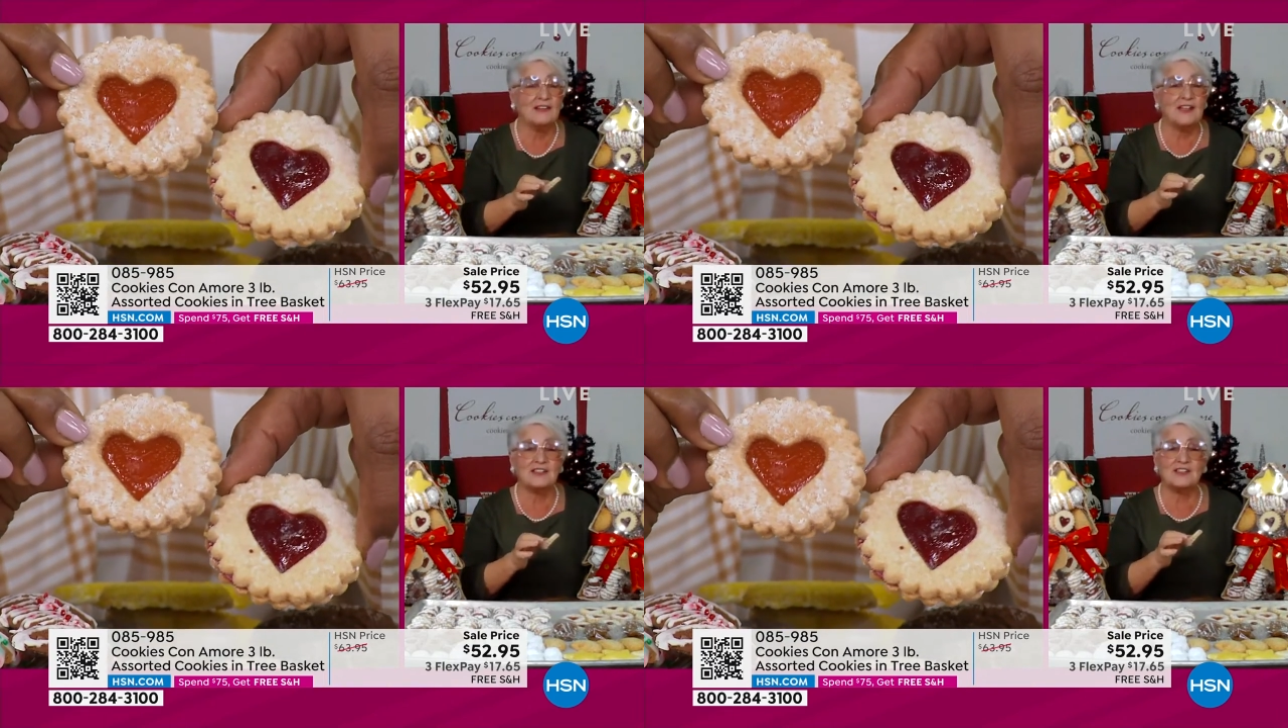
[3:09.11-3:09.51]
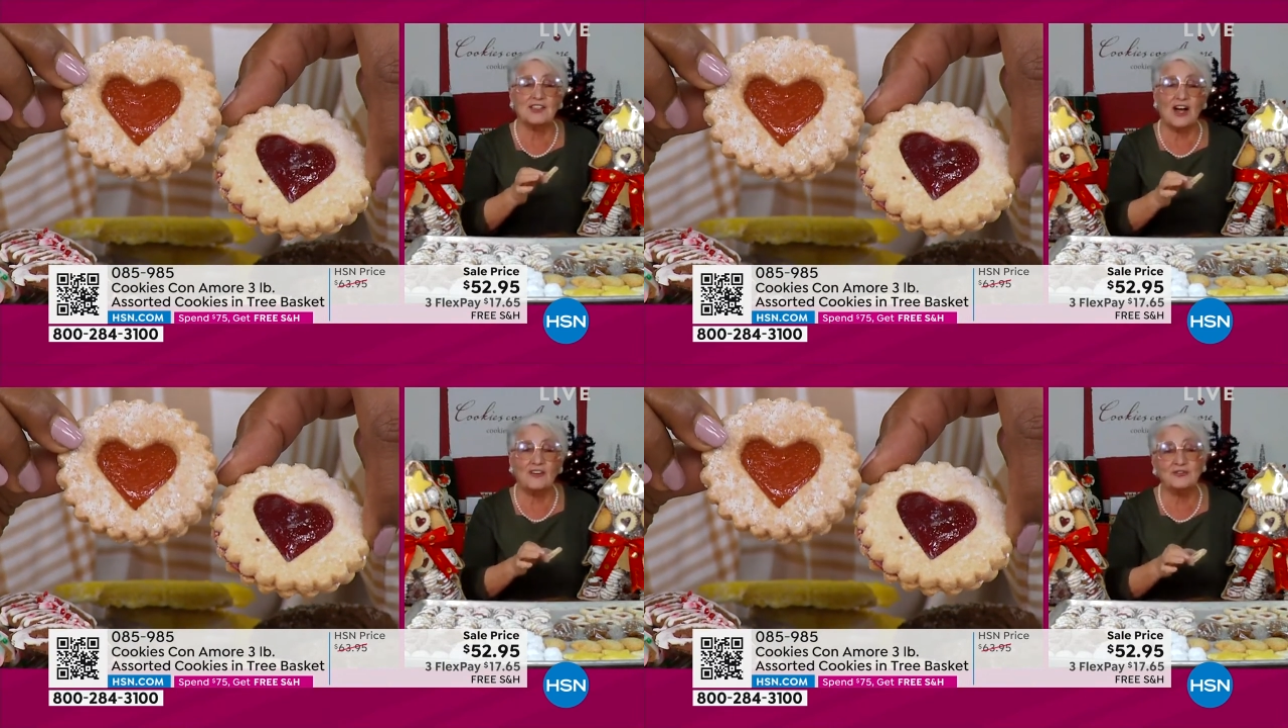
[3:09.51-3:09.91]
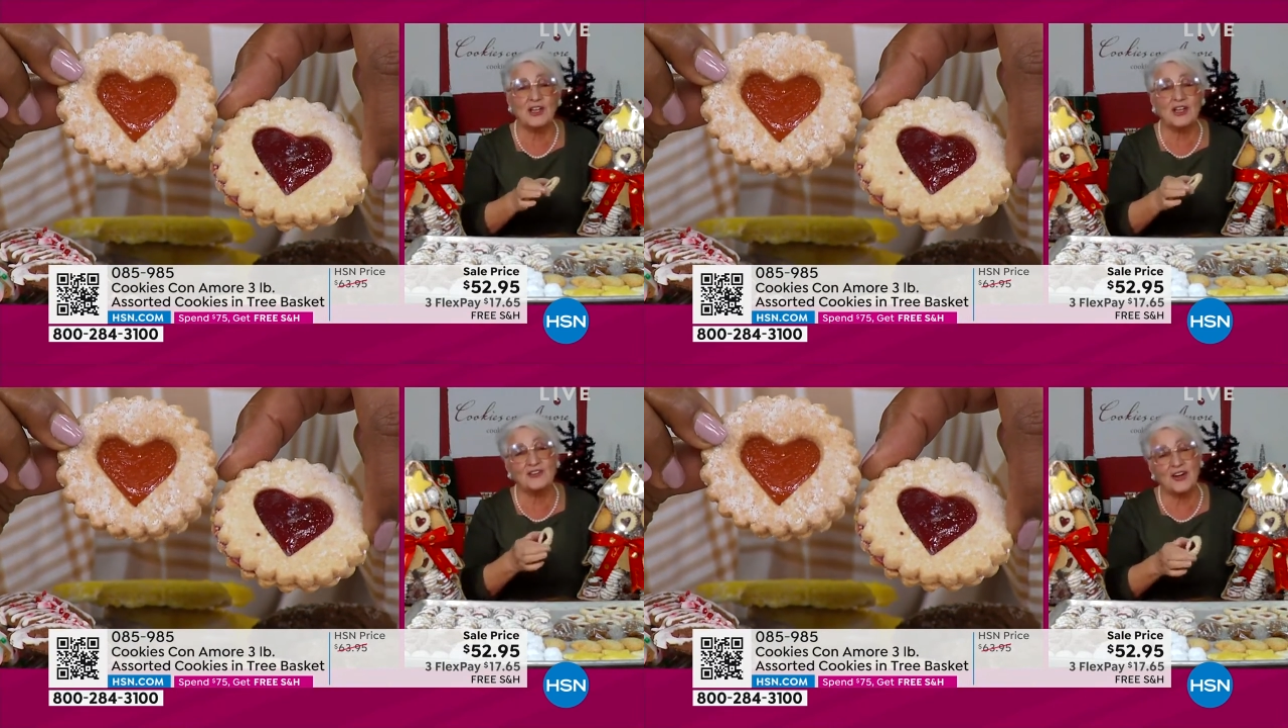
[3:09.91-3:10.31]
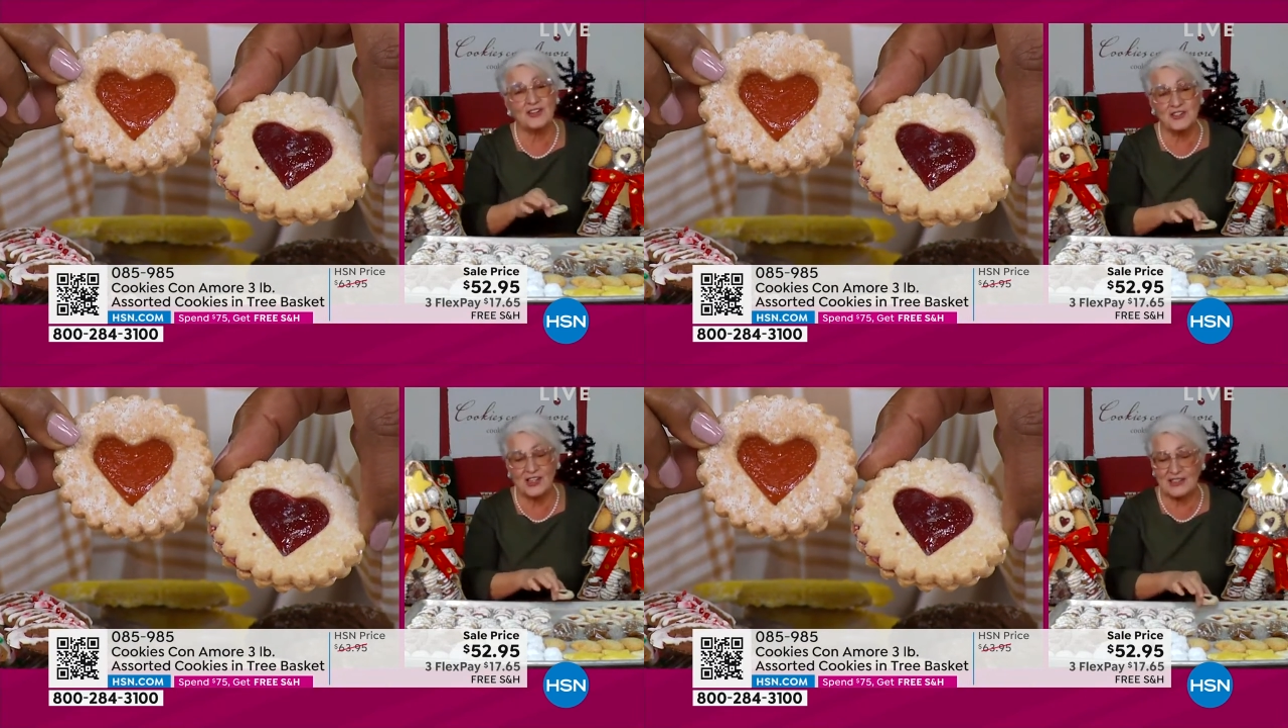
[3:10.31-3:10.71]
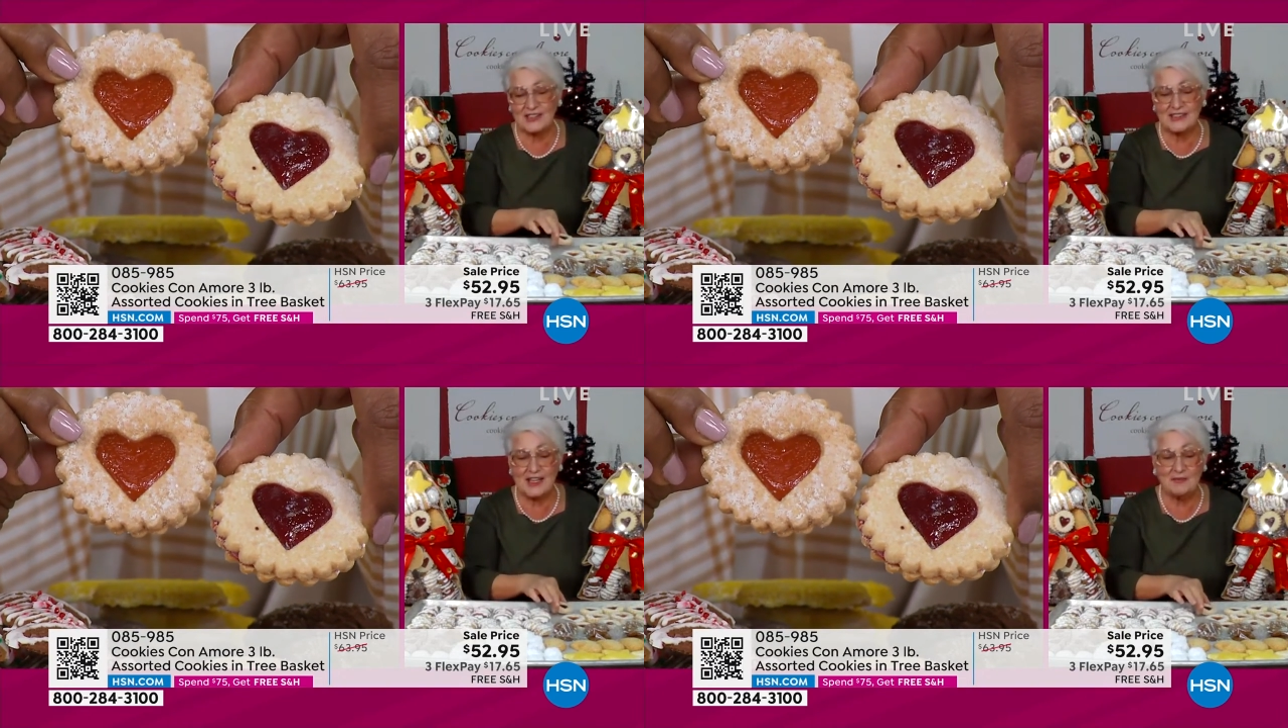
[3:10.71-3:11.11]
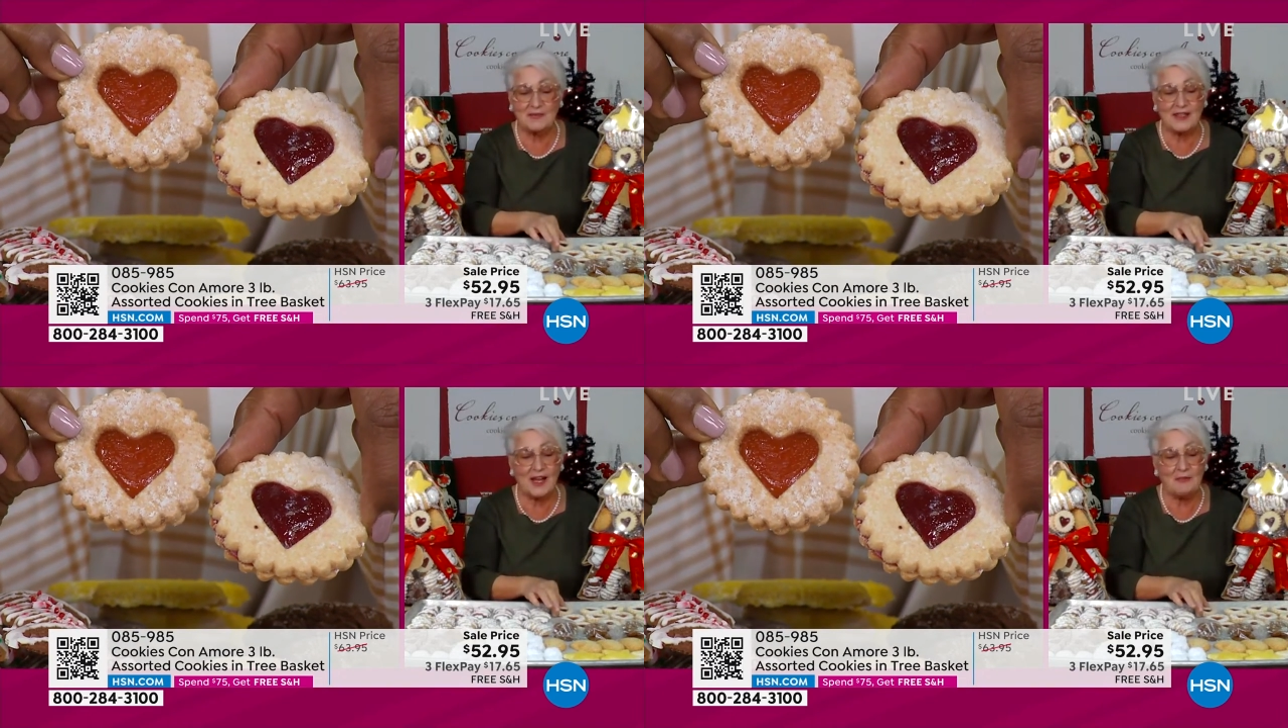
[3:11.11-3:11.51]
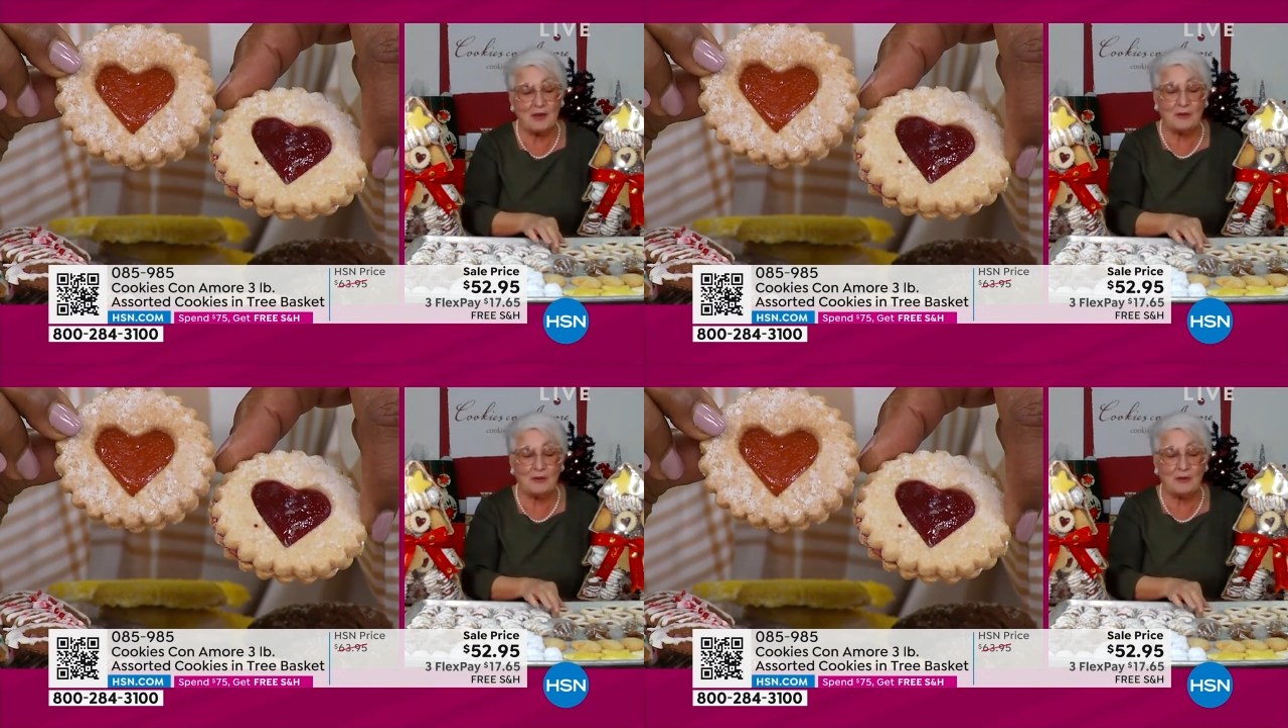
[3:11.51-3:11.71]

They're soft and crunchy at the same time.